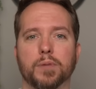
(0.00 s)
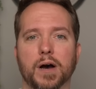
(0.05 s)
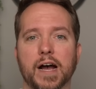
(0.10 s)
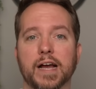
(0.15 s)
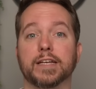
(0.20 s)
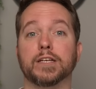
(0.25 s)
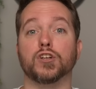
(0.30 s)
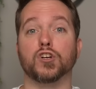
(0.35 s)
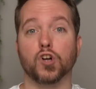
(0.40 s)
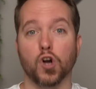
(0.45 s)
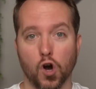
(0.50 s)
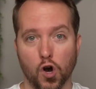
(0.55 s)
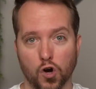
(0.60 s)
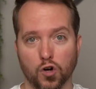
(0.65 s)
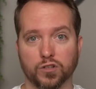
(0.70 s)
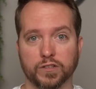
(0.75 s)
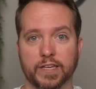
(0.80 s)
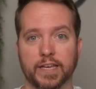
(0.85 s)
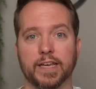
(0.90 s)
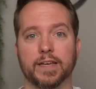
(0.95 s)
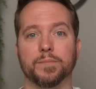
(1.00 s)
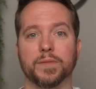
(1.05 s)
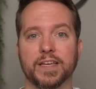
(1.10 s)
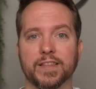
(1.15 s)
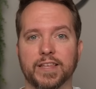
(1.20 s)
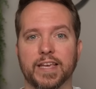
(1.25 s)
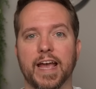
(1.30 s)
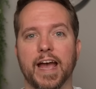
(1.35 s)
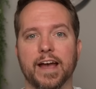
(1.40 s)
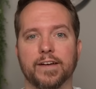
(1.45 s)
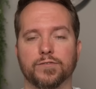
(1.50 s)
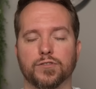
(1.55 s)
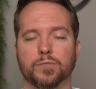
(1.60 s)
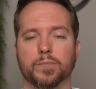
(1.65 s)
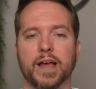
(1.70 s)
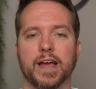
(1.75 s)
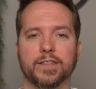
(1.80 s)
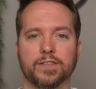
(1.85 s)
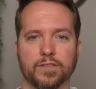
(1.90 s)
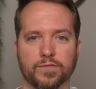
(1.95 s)
Biden called him in the
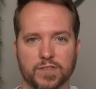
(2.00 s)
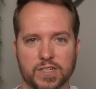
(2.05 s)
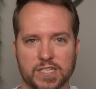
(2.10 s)
aftermath of